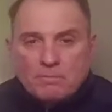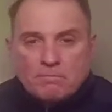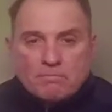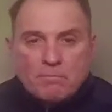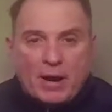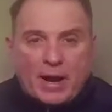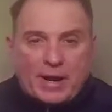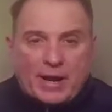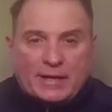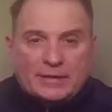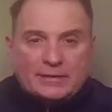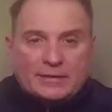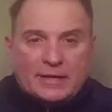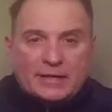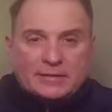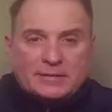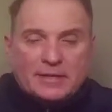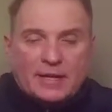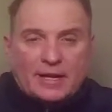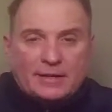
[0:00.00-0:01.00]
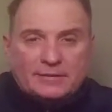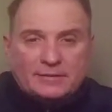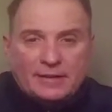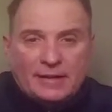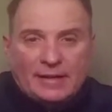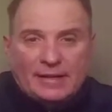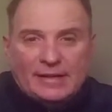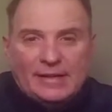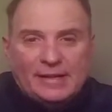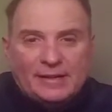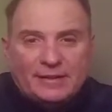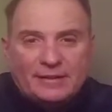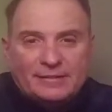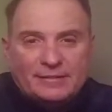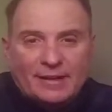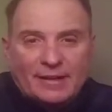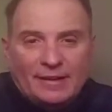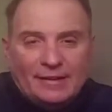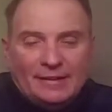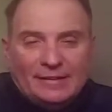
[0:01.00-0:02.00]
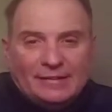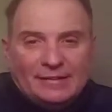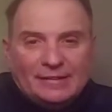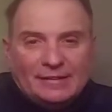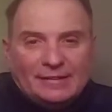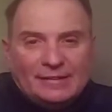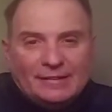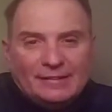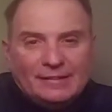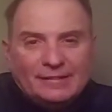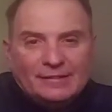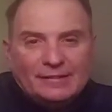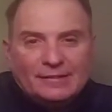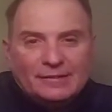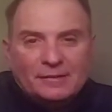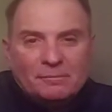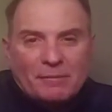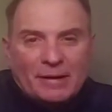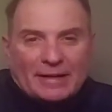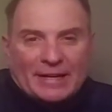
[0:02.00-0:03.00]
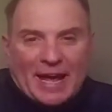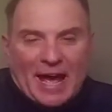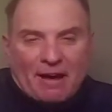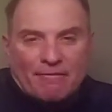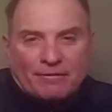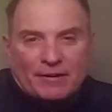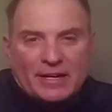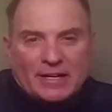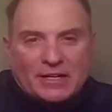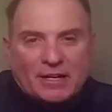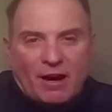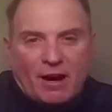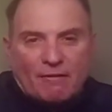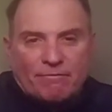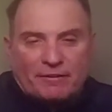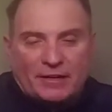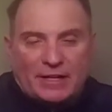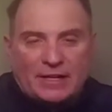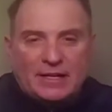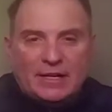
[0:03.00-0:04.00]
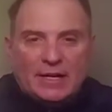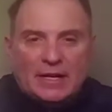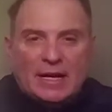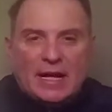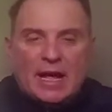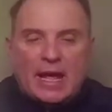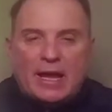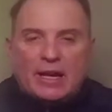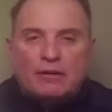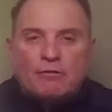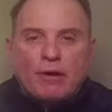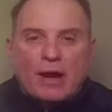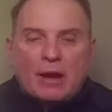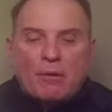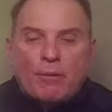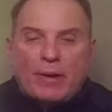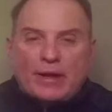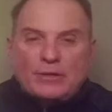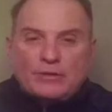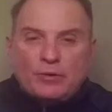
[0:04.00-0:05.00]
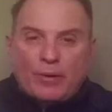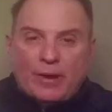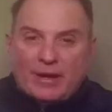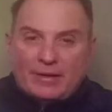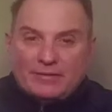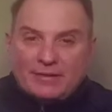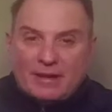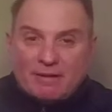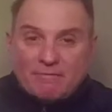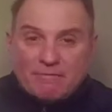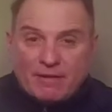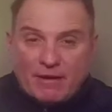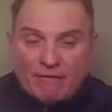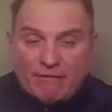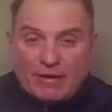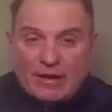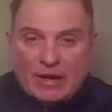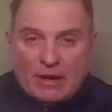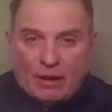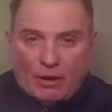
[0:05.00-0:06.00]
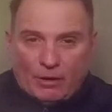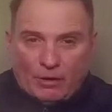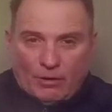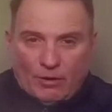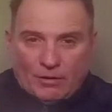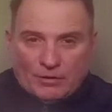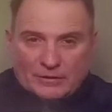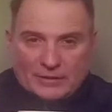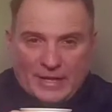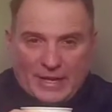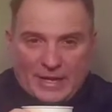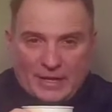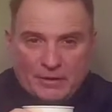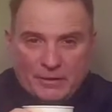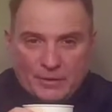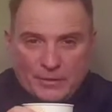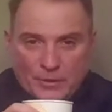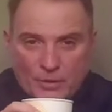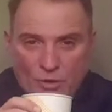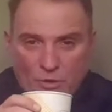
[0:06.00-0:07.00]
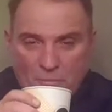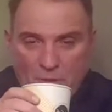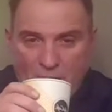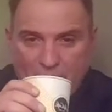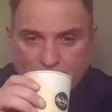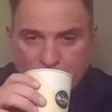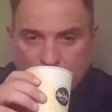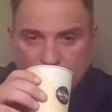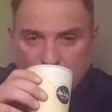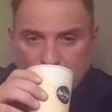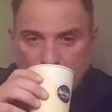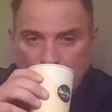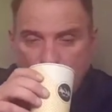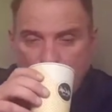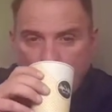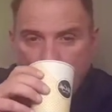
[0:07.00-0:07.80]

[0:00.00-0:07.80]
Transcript: But da da da da da. McCafe coffee, a great way to end a very long day here at the home office.